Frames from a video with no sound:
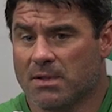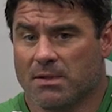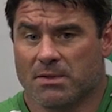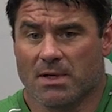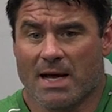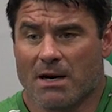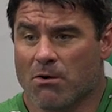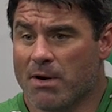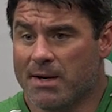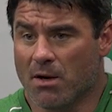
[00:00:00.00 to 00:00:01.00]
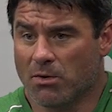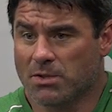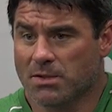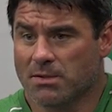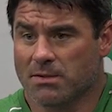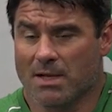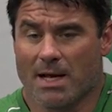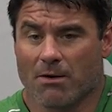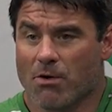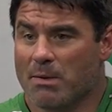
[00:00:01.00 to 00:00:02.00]
There's a lot of great coaches. There's a
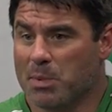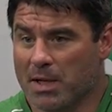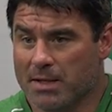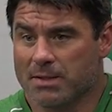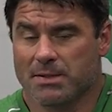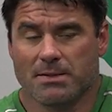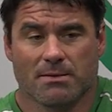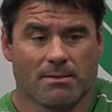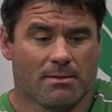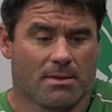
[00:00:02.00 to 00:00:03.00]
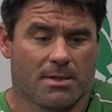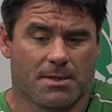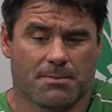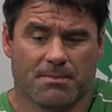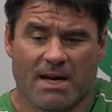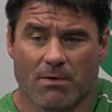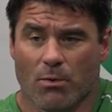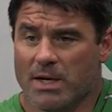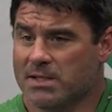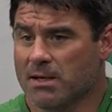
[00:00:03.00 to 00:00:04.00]
lot of great players. Every
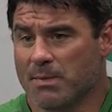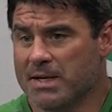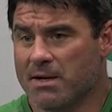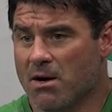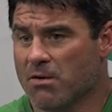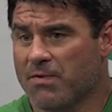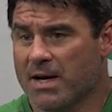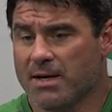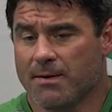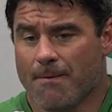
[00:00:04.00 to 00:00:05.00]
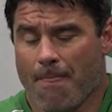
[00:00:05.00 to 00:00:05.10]
week's going to be a dogfight.